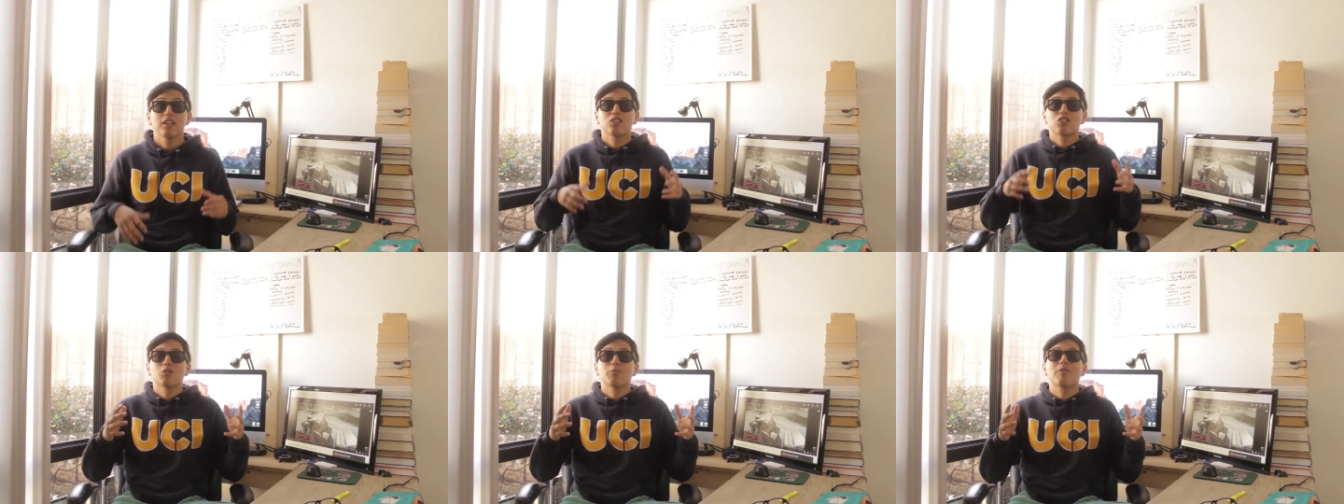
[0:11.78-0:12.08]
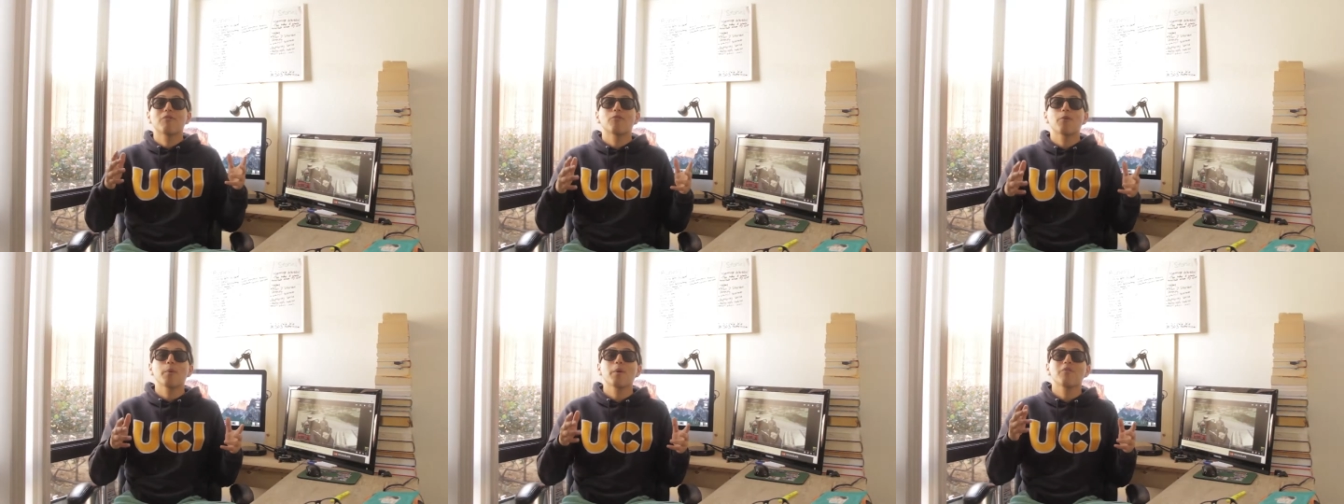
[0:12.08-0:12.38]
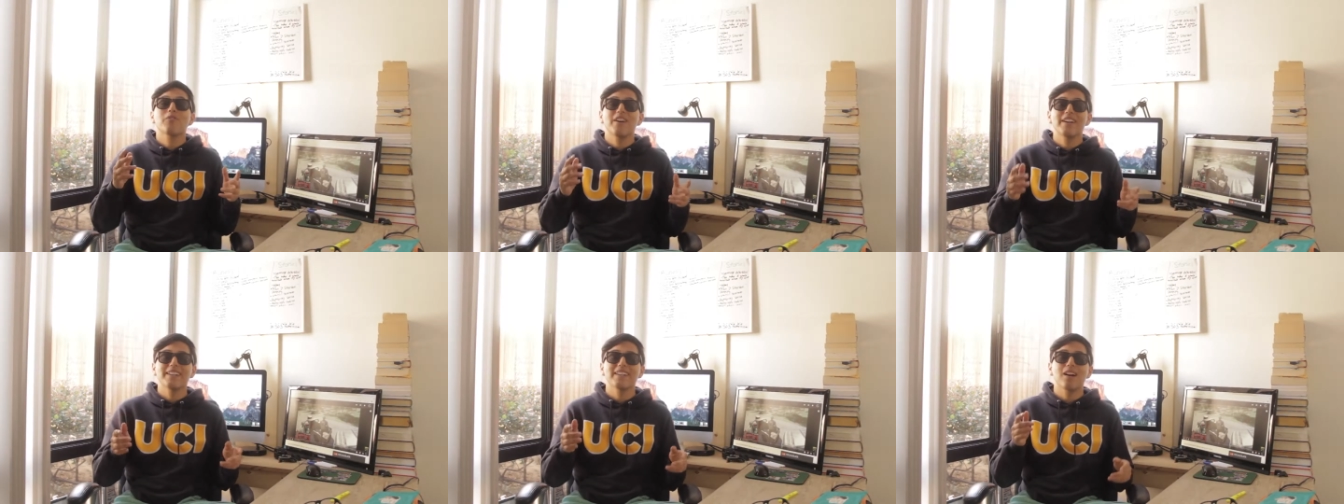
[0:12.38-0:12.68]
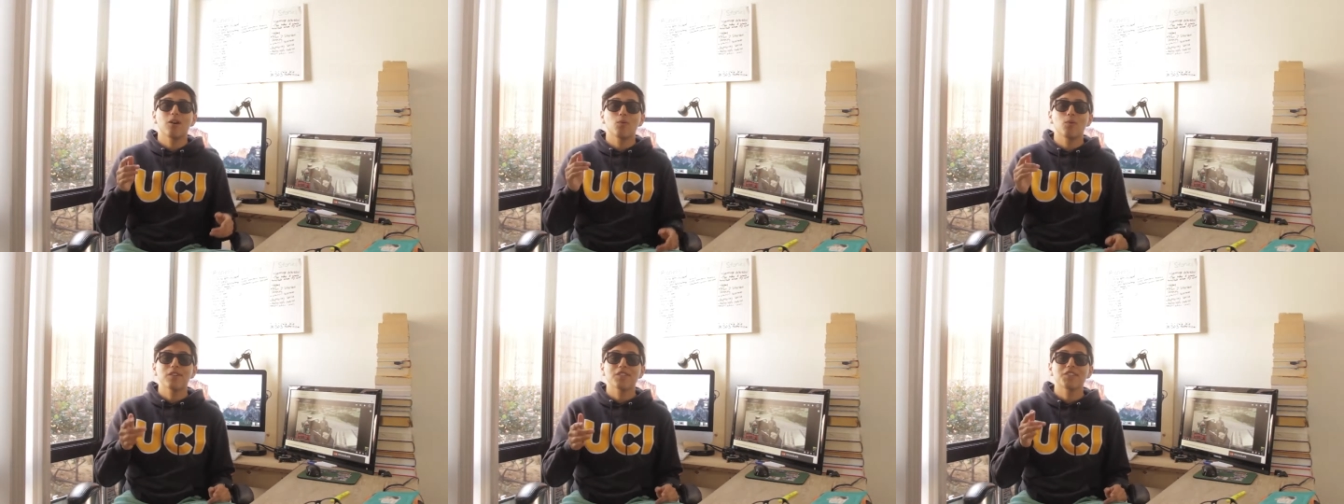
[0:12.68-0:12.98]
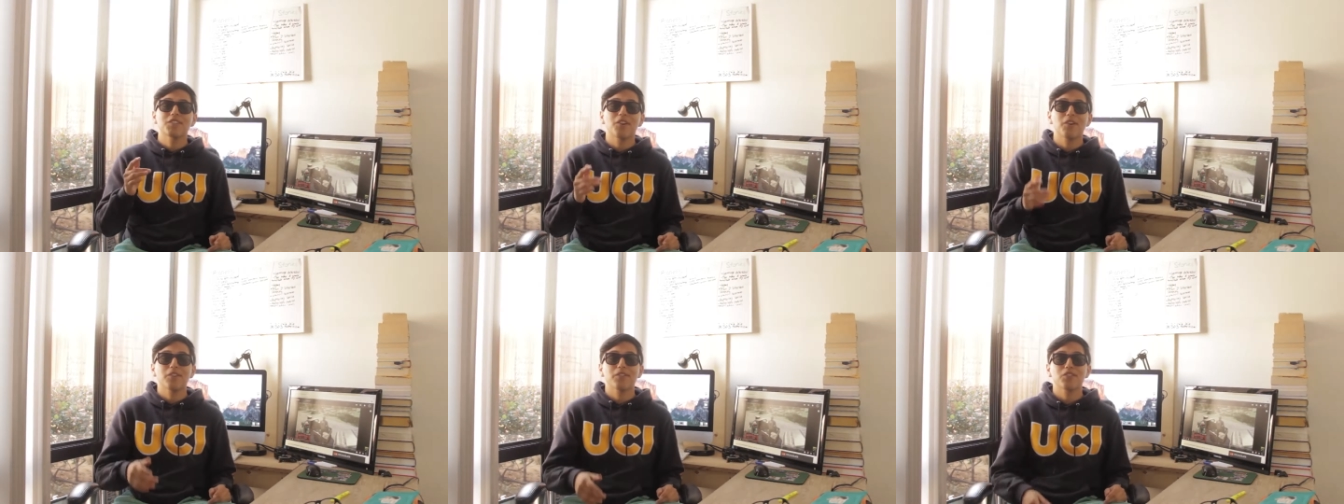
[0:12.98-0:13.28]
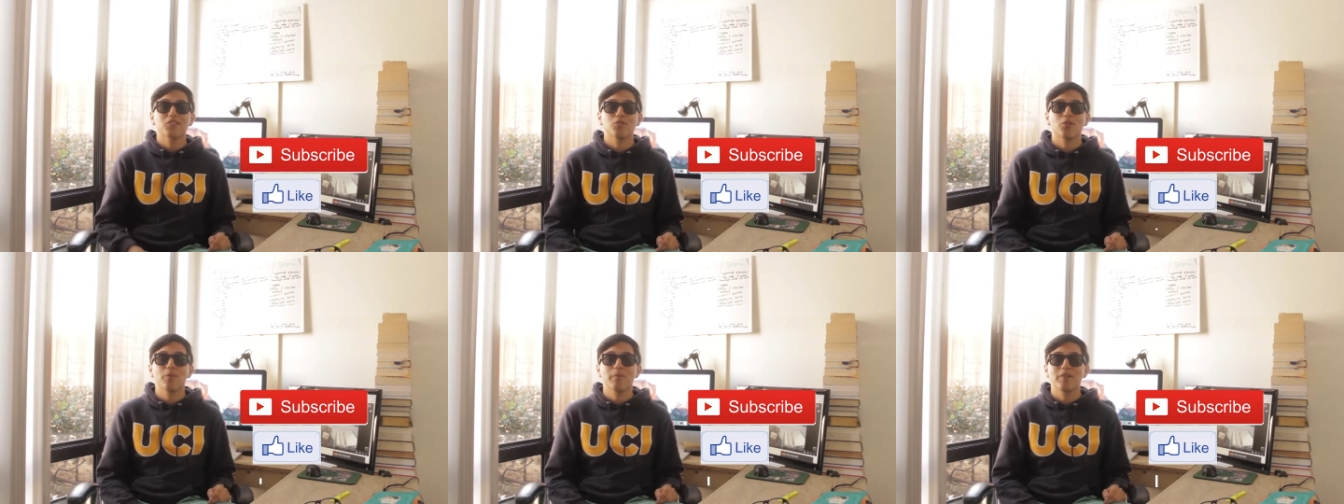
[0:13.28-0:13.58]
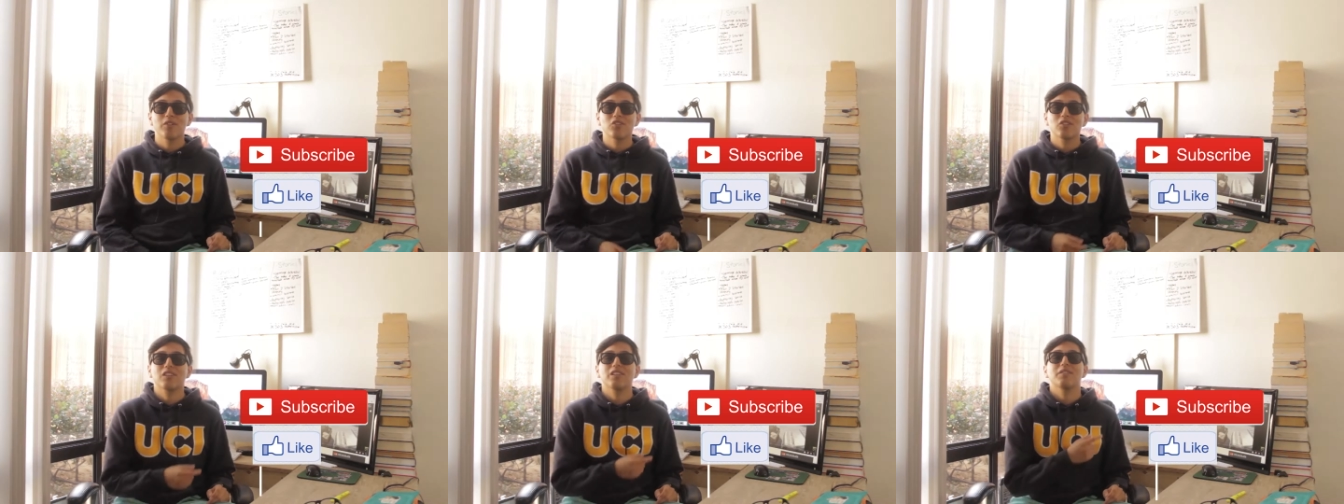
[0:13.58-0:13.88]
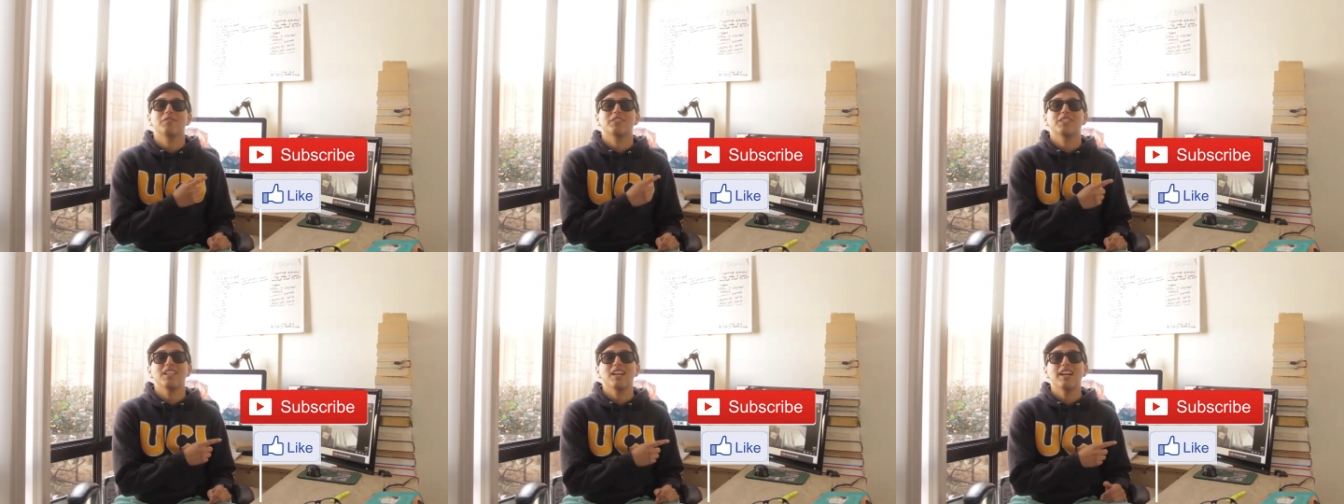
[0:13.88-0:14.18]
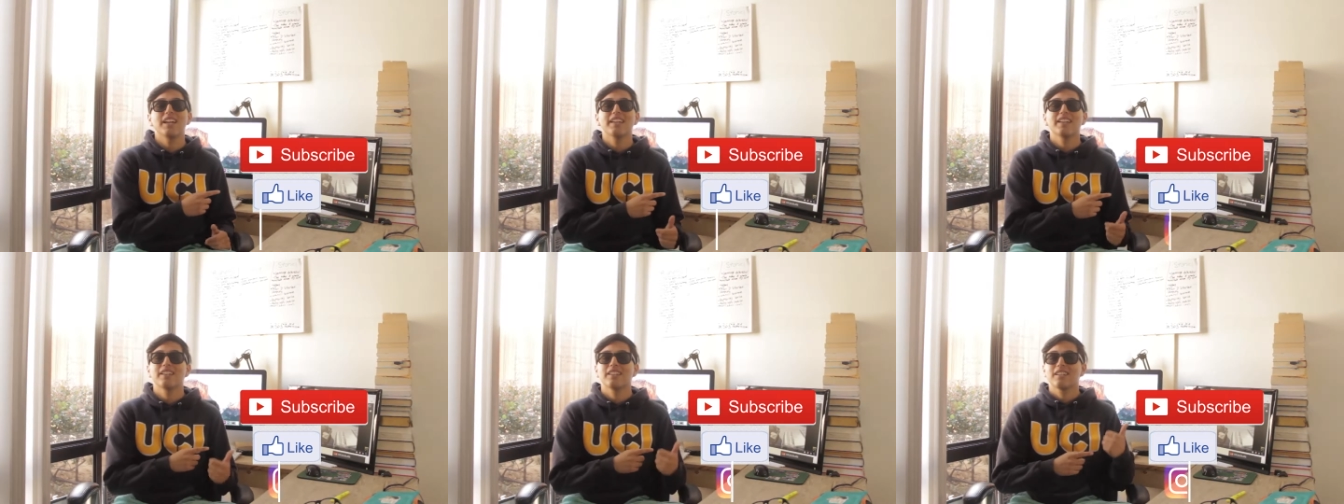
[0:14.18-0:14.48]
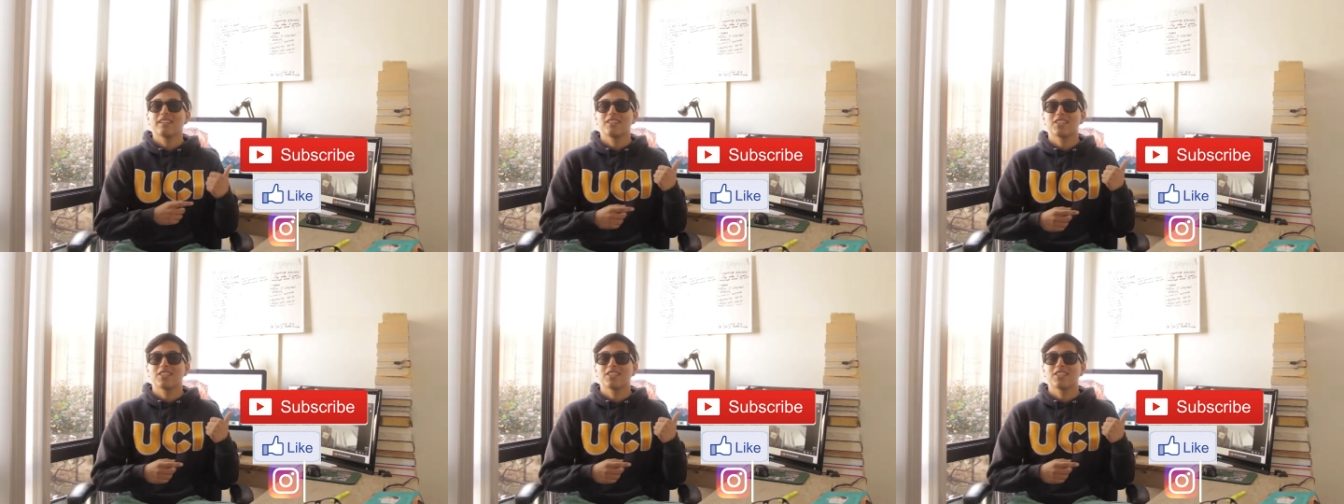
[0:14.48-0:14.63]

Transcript: So before we find out what to call your store, make sure to leave a like,